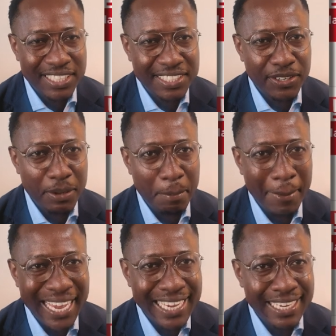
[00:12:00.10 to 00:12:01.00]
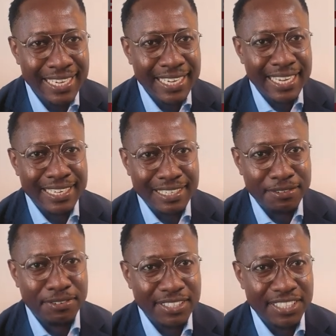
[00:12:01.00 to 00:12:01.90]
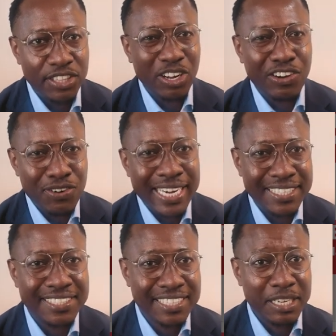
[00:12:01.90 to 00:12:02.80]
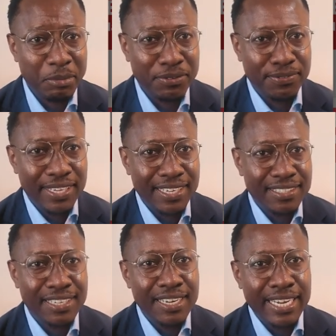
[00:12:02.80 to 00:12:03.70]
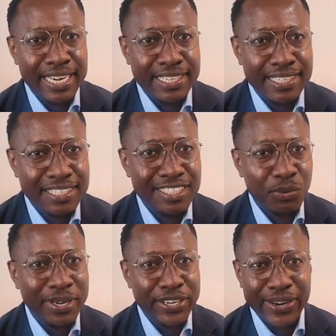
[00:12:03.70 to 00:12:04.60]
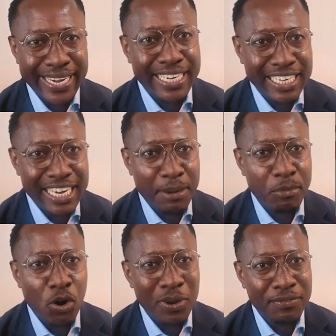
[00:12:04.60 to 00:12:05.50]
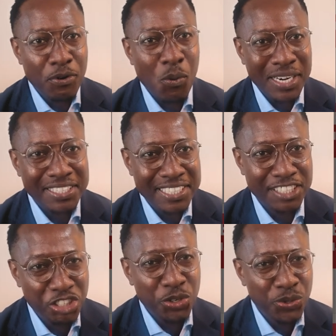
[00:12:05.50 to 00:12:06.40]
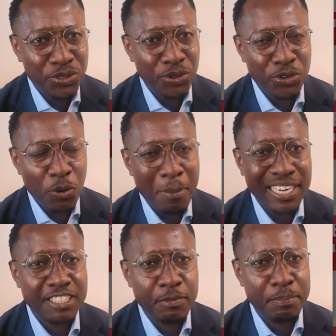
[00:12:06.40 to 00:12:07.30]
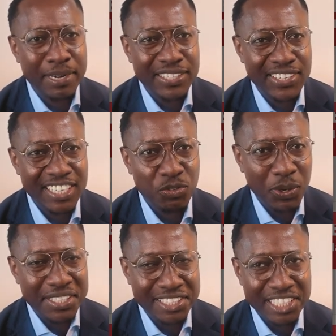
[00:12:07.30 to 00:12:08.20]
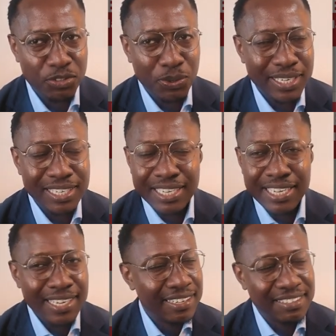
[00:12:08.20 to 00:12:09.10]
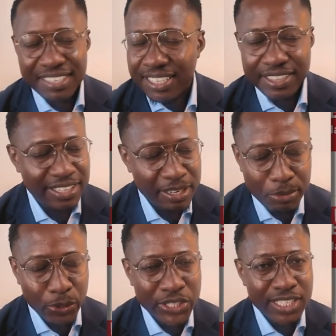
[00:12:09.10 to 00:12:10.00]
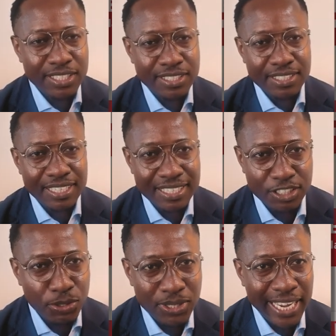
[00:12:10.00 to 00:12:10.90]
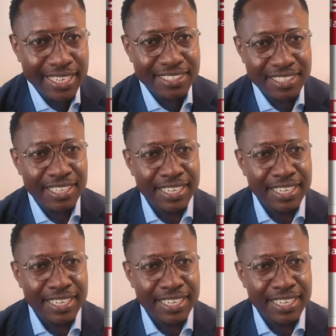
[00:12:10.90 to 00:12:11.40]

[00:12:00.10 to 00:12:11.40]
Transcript: is it going to make a difference in the grand scheme of things? And this is where you're ending up going for 162, though your maximum budget is 161. The emotions is too tense.